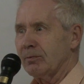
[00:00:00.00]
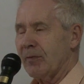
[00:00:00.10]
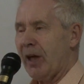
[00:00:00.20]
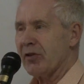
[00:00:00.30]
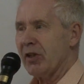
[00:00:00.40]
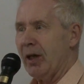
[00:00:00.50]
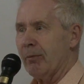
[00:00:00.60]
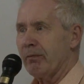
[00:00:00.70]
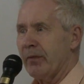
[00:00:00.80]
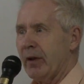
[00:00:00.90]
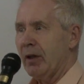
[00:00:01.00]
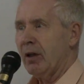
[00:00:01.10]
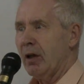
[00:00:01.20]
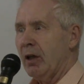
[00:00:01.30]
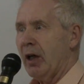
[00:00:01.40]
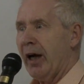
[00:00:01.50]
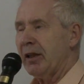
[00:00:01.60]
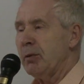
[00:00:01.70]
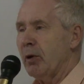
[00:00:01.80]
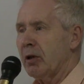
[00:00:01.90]
That's it.
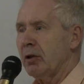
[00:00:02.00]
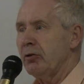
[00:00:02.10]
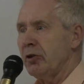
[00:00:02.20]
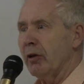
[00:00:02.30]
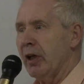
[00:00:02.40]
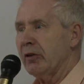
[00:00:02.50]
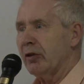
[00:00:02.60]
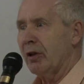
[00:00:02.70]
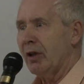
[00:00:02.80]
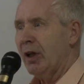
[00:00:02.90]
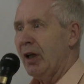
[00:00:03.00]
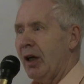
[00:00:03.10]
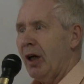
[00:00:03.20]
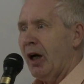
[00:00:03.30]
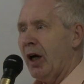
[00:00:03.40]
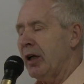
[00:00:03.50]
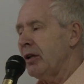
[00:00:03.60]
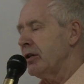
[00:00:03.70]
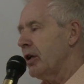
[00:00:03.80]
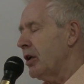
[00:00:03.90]
Anyone can do it.
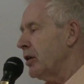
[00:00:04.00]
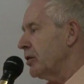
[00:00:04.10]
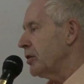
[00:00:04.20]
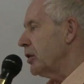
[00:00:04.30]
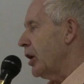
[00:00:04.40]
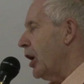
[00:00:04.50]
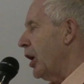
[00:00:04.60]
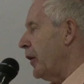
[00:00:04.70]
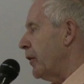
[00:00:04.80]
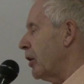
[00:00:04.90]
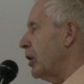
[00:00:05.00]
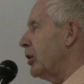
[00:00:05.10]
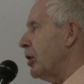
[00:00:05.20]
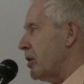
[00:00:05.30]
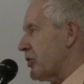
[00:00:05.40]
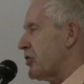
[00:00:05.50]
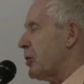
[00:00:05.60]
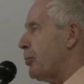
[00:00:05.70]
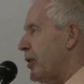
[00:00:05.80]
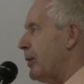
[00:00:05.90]
And there are lots
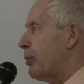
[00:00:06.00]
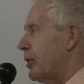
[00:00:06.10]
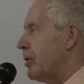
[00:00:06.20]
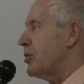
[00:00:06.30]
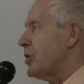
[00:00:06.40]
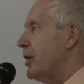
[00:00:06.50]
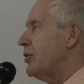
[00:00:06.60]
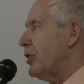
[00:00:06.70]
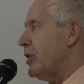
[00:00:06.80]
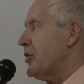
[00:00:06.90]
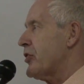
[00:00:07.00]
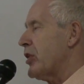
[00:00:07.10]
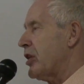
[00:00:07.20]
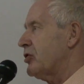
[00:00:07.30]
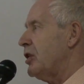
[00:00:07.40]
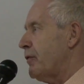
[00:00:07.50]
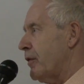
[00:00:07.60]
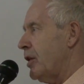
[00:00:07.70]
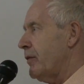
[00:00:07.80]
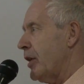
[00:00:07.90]
of people on
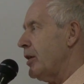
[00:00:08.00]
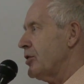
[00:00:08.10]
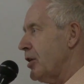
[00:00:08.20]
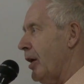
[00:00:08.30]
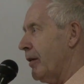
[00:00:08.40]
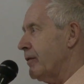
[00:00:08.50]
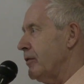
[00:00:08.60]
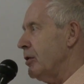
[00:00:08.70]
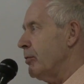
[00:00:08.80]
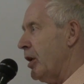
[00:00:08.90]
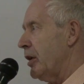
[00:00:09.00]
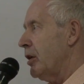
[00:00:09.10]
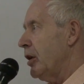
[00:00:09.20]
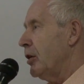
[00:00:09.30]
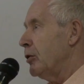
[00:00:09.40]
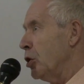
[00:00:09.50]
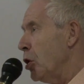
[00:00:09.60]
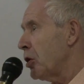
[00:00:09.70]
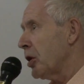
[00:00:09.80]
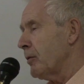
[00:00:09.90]
JT65HF. You might
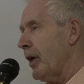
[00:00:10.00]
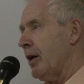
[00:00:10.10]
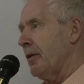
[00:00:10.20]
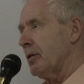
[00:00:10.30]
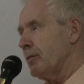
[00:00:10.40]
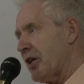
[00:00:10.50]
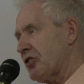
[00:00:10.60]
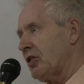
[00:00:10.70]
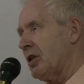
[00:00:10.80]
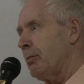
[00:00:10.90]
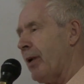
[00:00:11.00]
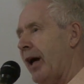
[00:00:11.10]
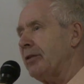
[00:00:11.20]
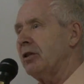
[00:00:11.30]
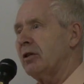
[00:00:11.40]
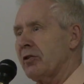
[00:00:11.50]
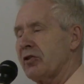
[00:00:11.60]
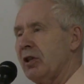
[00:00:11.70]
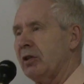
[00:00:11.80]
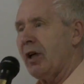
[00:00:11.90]
look around the rest of the band and not
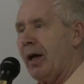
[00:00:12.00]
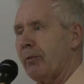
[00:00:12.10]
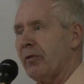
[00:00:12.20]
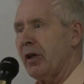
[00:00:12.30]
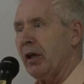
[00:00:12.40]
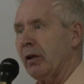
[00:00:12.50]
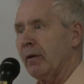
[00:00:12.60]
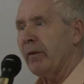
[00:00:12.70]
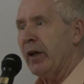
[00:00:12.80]
see a damn thing.